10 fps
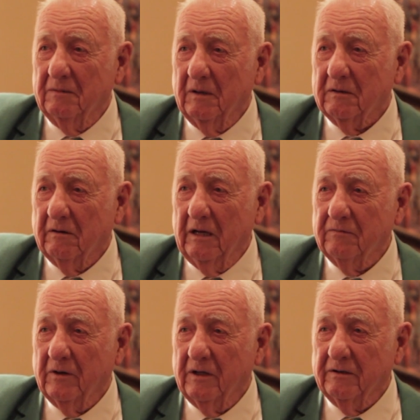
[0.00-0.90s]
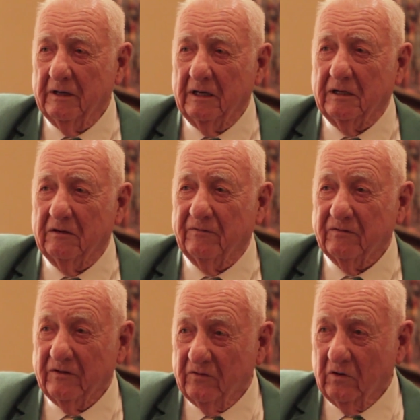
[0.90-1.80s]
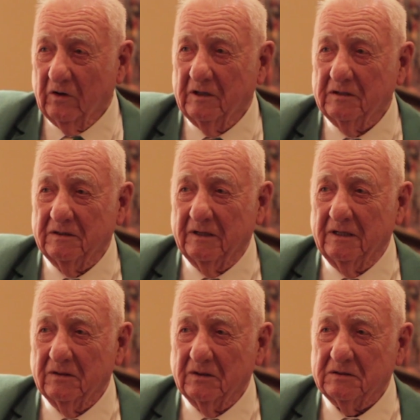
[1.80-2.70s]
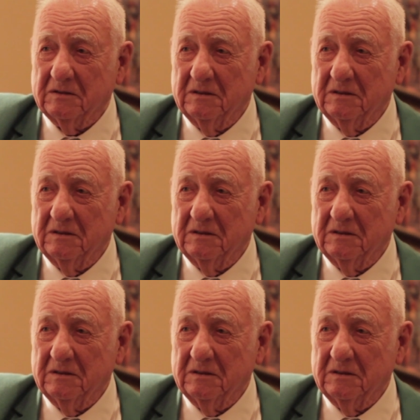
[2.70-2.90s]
My grandfather in 1854, St. Louis.